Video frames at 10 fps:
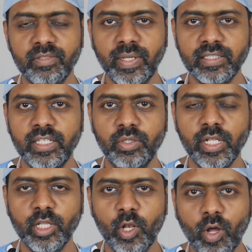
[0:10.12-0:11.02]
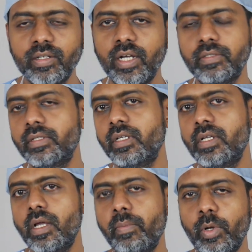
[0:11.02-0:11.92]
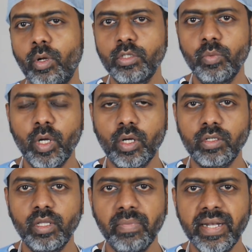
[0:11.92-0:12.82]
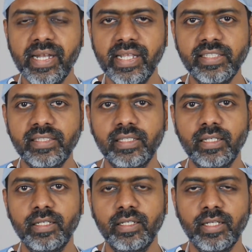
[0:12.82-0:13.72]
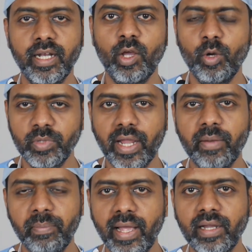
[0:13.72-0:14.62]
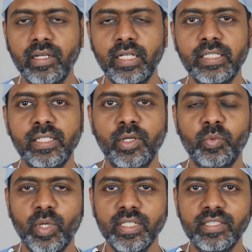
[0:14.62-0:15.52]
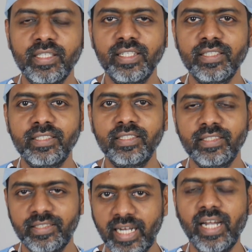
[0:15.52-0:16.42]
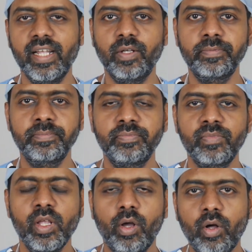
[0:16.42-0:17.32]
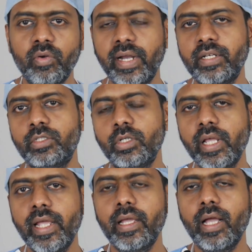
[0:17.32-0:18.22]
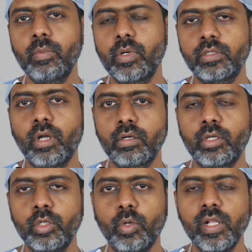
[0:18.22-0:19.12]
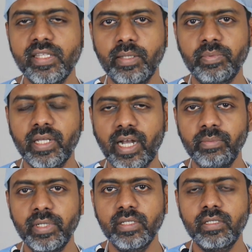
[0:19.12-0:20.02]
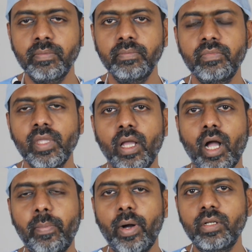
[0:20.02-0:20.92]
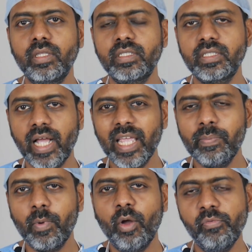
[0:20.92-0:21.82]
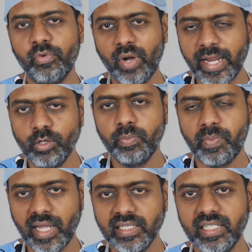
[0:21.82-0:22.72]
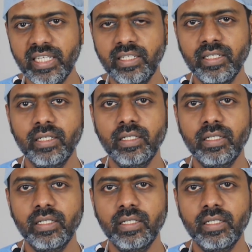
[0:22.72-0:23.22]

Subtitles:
especially during the lockdown. I also work out of the Middle East, and I hope to get back once things settle down. All right, today I'm going to talk to you all subscribers about the type of rhinoplasty